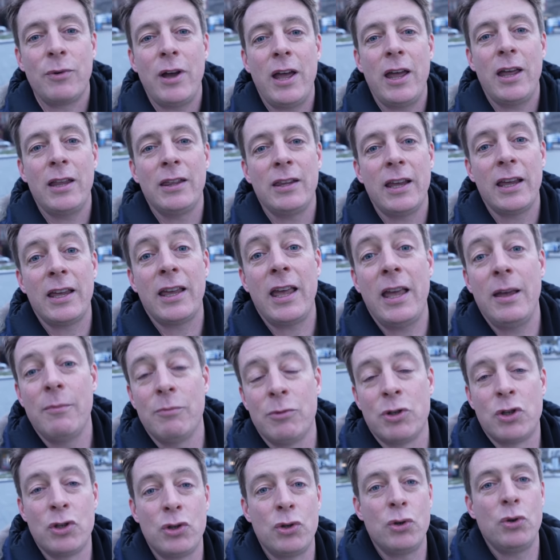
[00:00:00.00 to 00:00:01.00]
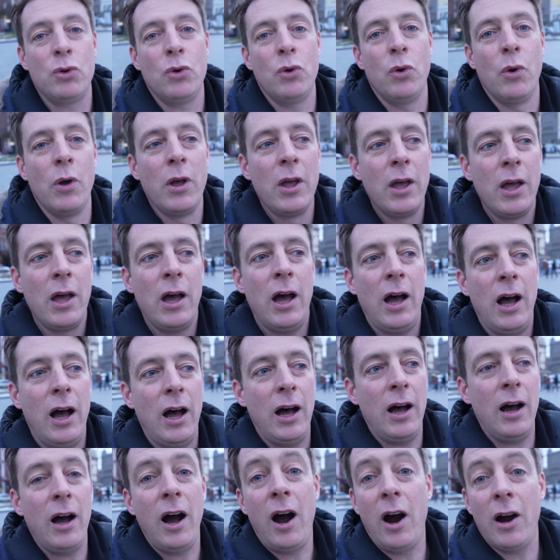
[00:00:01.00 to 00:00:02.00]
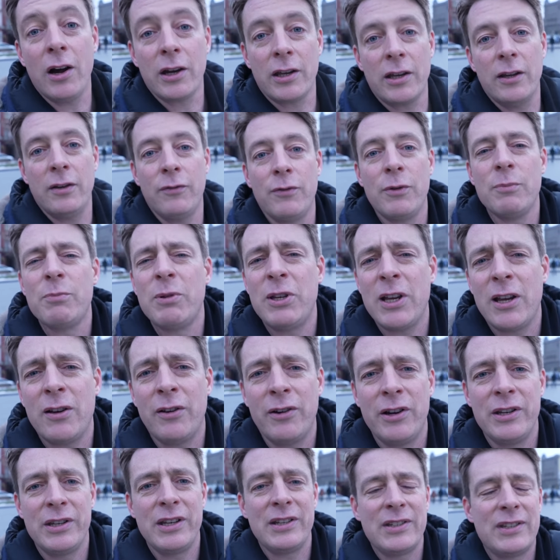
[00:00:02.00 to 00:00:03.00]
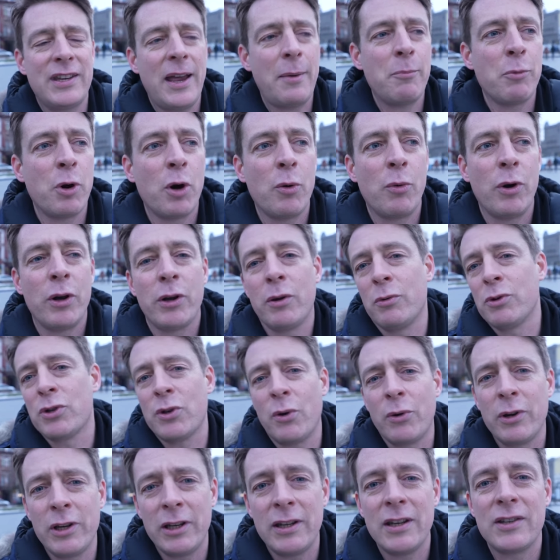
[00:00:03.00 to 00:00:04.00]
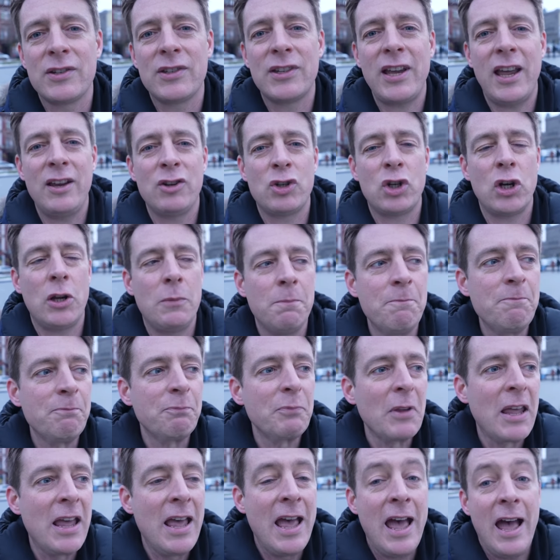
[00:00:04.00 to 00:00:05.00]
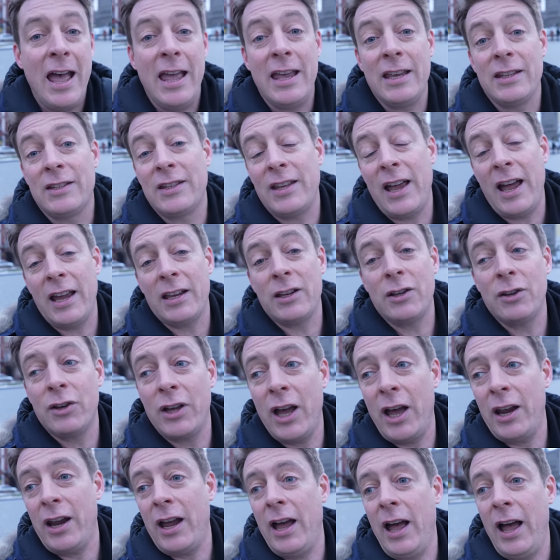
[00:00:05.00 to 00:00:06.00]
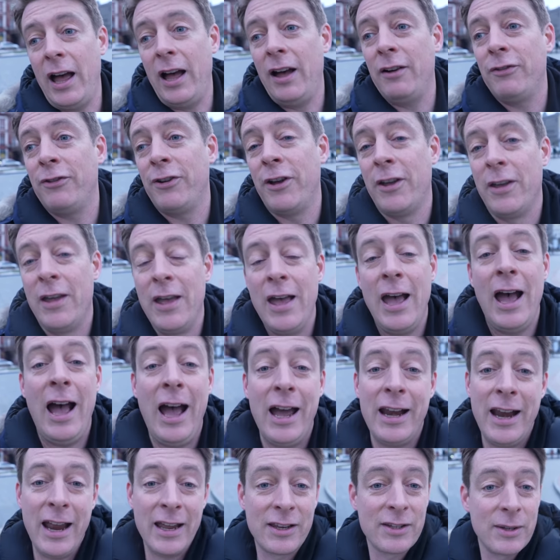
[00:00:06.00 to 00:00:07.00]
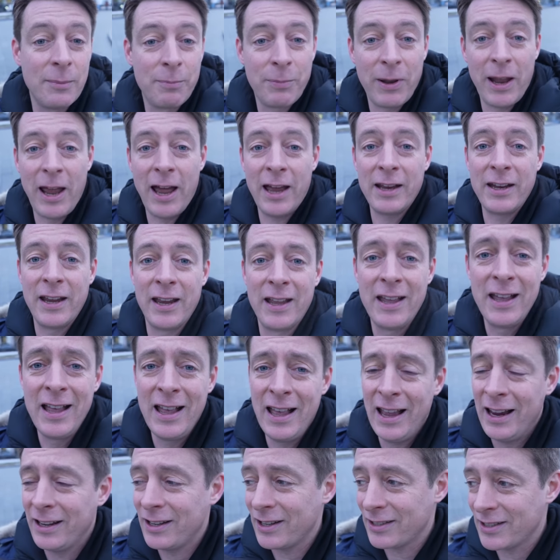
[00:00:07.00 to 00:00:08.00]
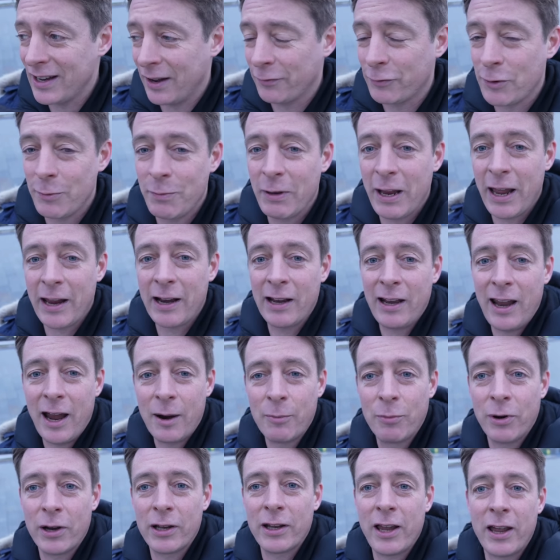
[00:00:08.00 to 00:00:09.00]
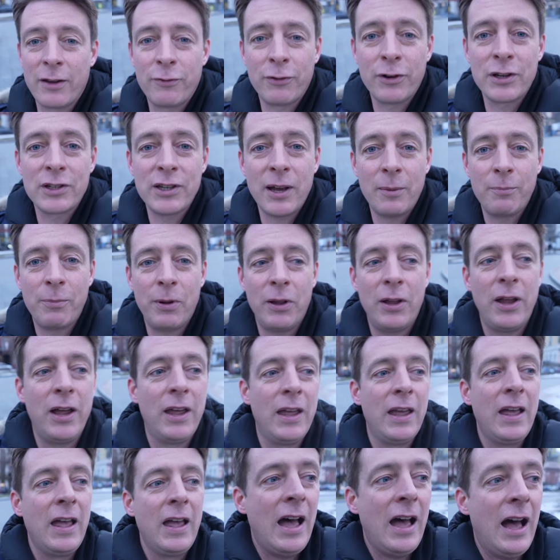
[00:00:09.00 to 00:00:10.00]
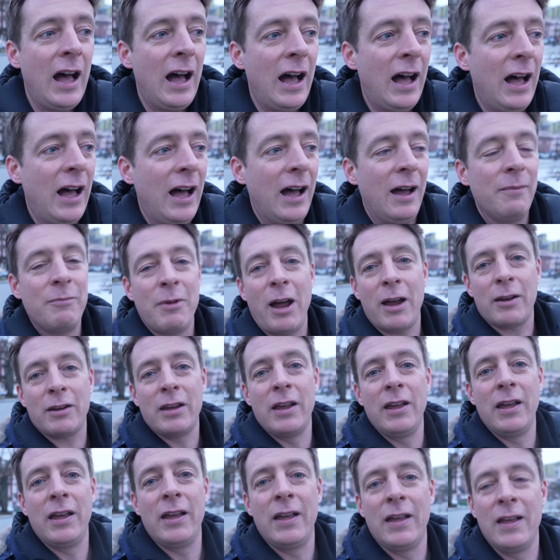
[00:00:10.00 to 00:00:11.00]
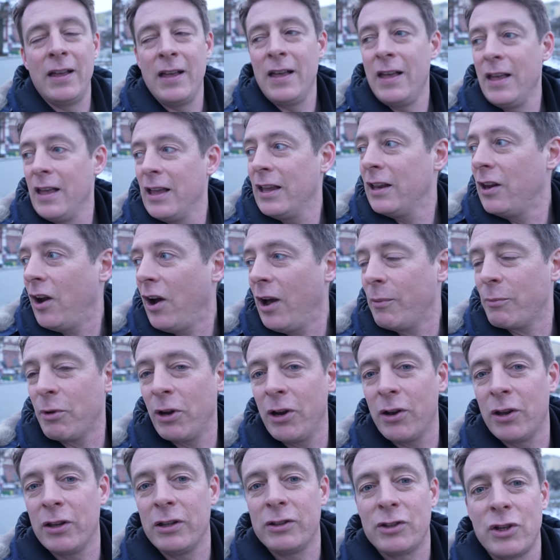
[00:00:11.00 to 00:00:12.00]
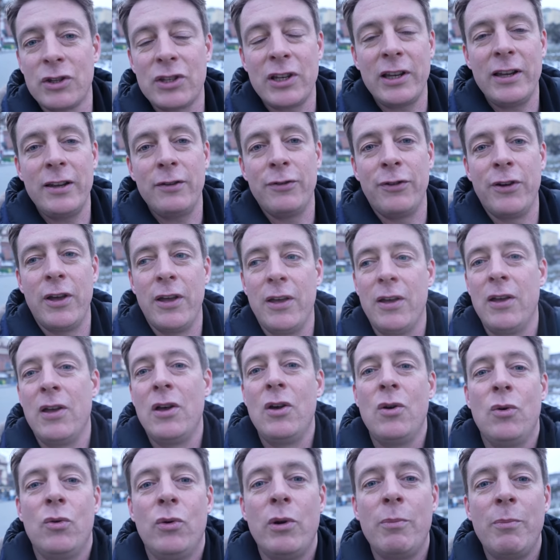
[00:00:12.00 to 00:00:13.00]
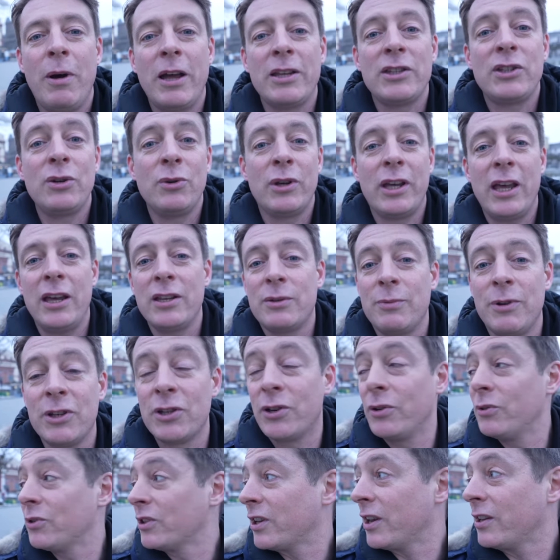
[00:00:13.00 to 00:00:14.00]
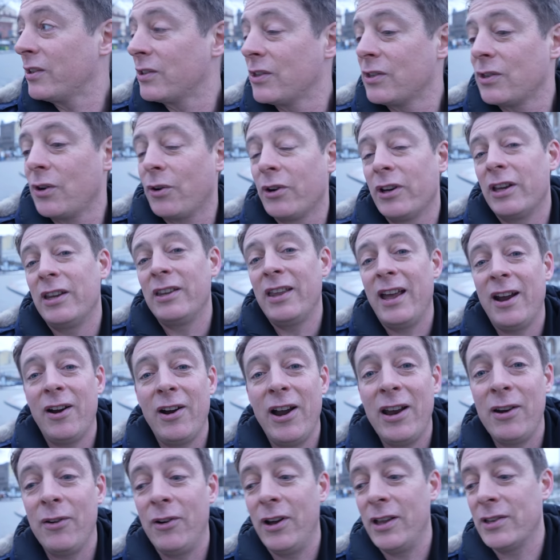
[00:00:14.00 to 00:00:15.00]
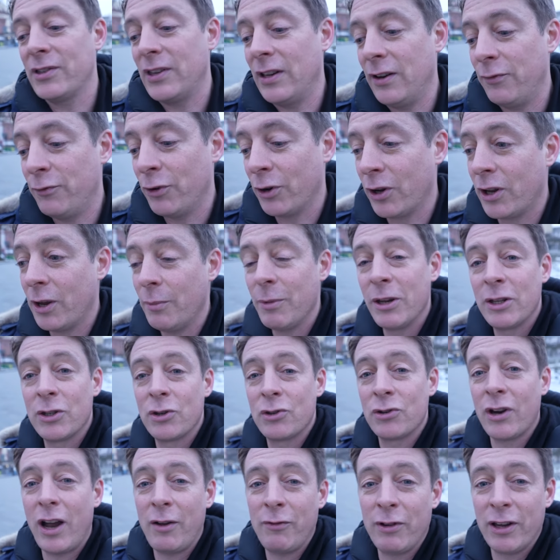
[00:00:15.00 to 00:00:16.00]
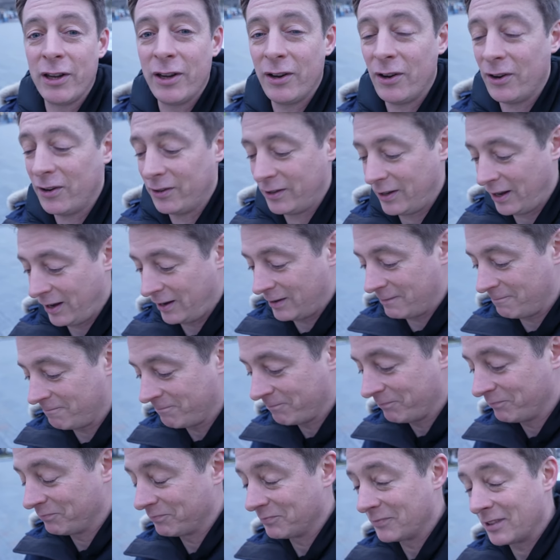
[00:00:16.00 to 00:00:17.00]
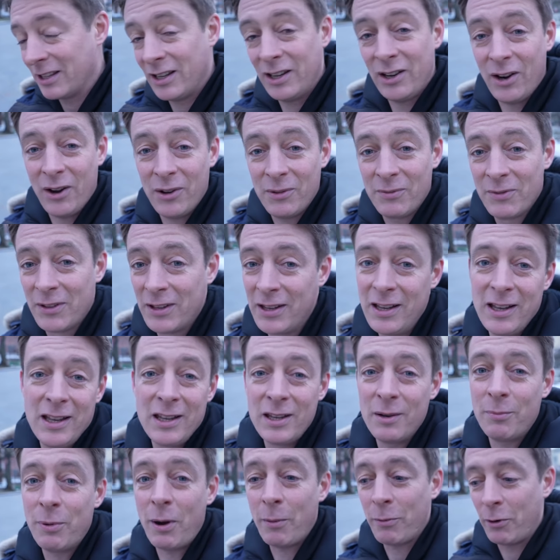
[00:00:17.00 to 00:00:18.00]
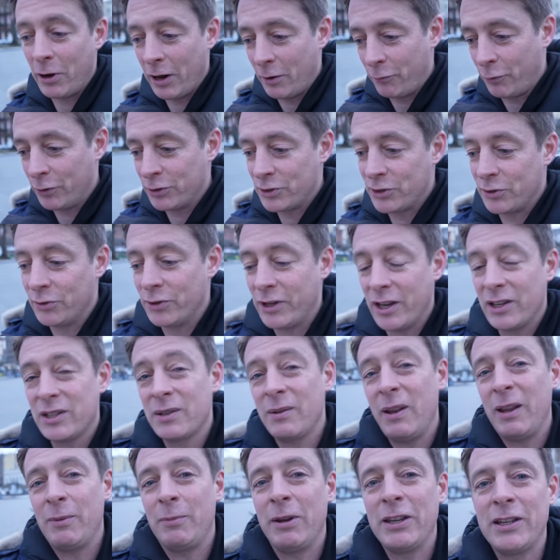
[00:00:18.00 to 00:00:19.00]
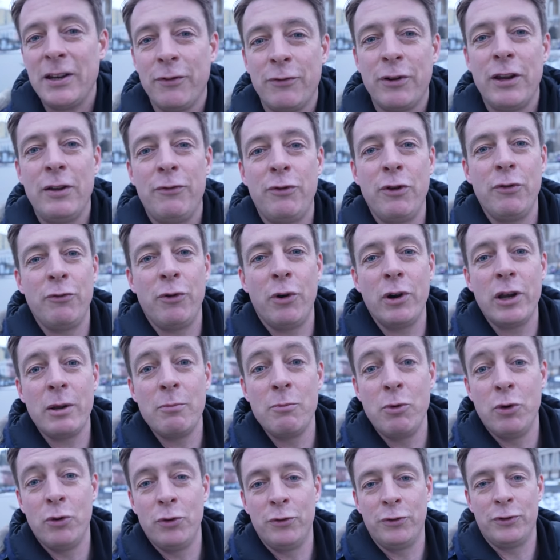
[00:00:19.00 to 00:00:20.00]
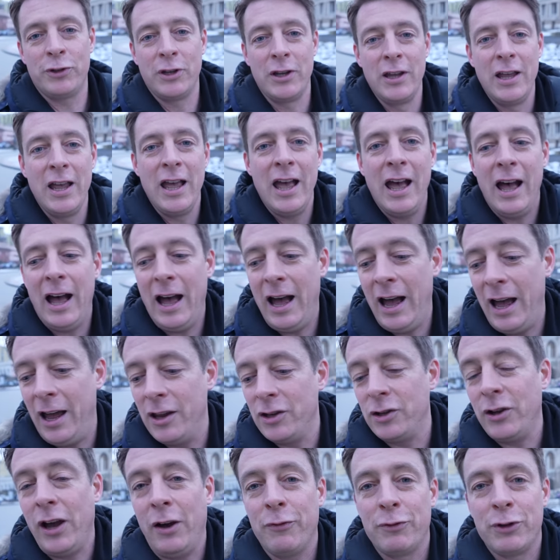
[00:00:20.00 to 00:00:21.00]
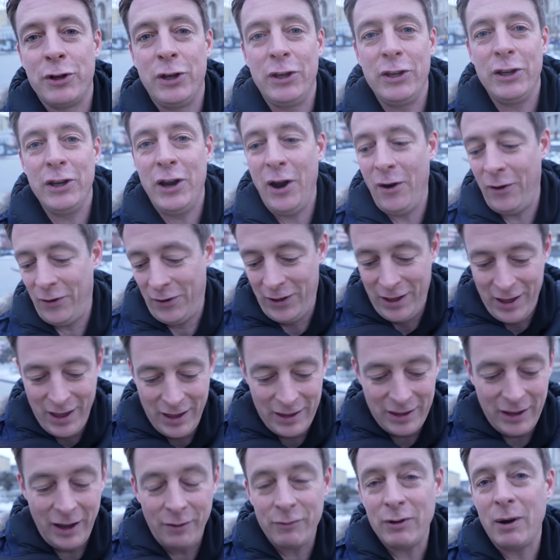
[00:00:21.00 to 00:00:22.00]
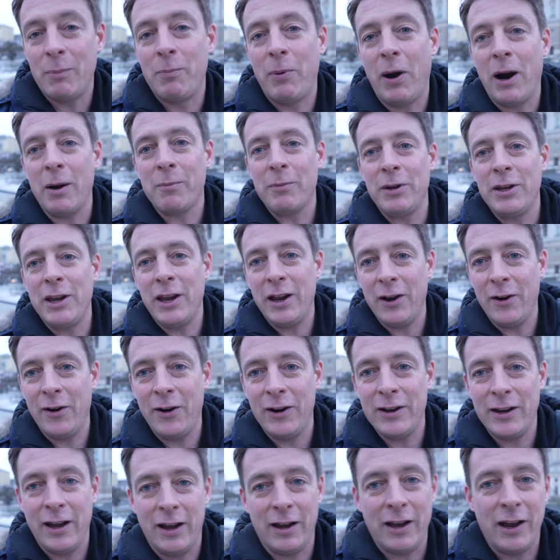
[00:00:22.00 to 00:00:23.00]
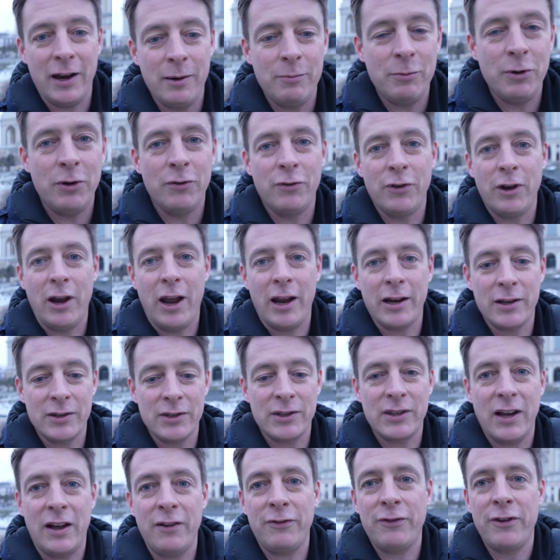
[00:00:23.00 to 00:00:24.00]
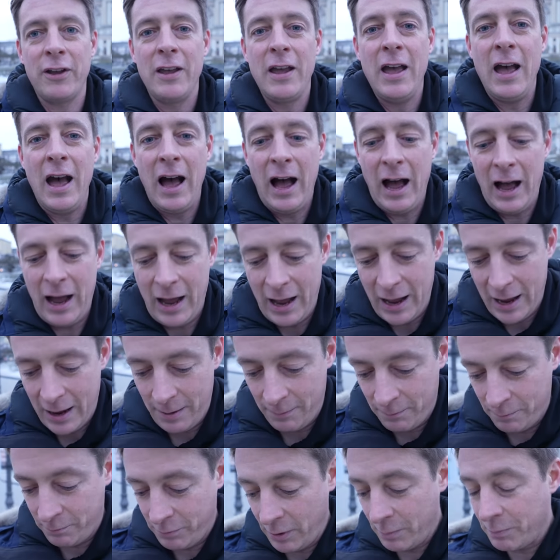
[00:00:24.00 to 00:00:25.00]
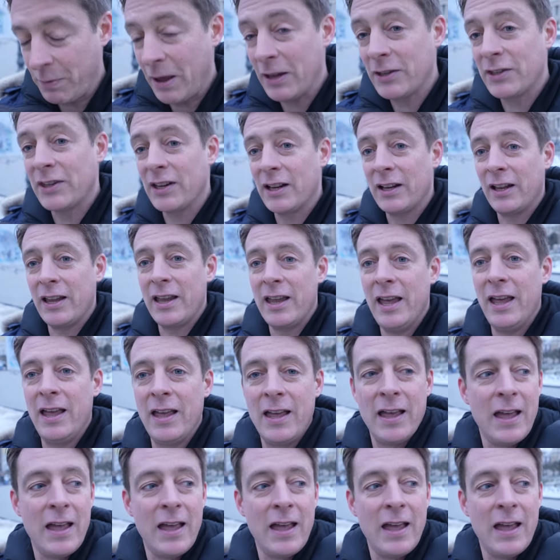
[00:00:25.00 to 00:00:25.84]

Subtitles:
when they came to Kharkiv, in particular in December, where there was already this tension, is that you gotta have an exit plan. It doesn't have to be that elaborate. Like, for example, I'm gonna just leave with my suitcase. My suitcase is already there anyways. And if you're coming to travel here, then, you know, probably only have one suitcase. A little bit different if you've already moved and you have to, you know, you have an apartment here and you gotta move a lot of stuff. But basically,